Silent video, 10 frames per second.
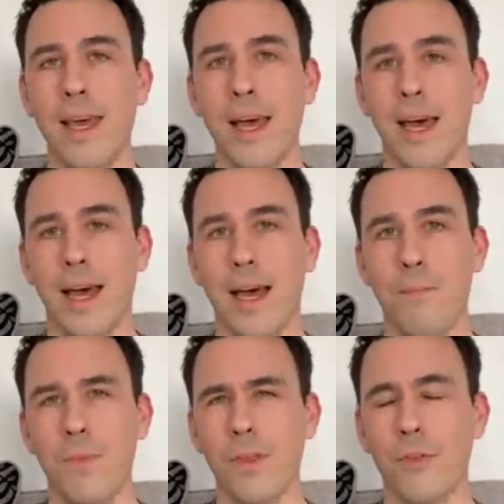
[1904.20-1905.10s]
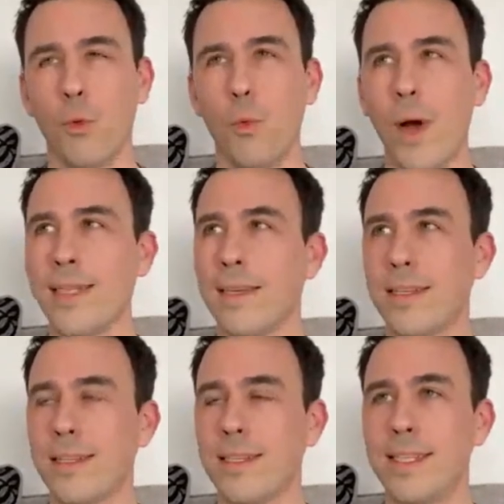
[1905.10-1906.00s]
The
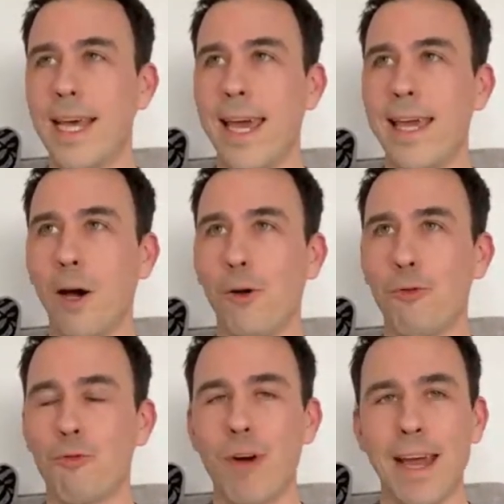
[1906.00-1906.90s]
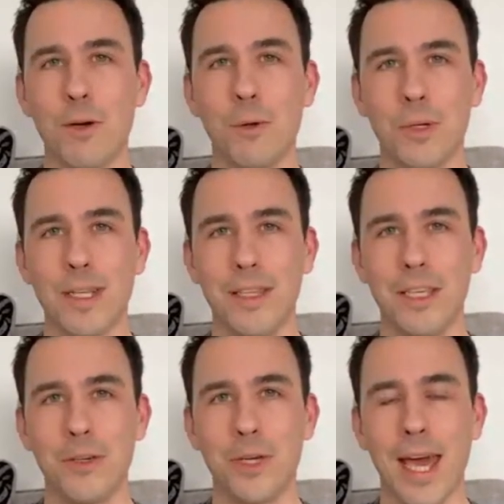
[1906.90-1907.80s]
wettest day on record in
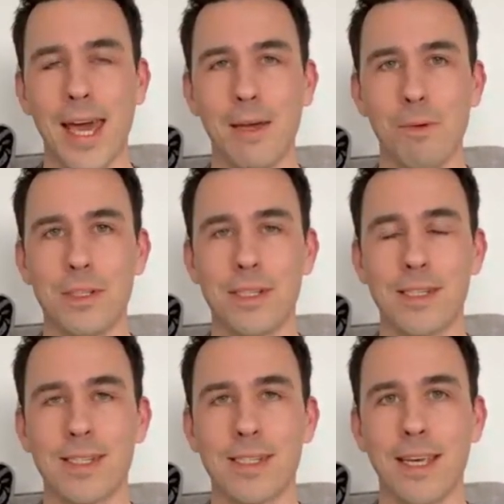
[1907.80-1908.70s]
the UK was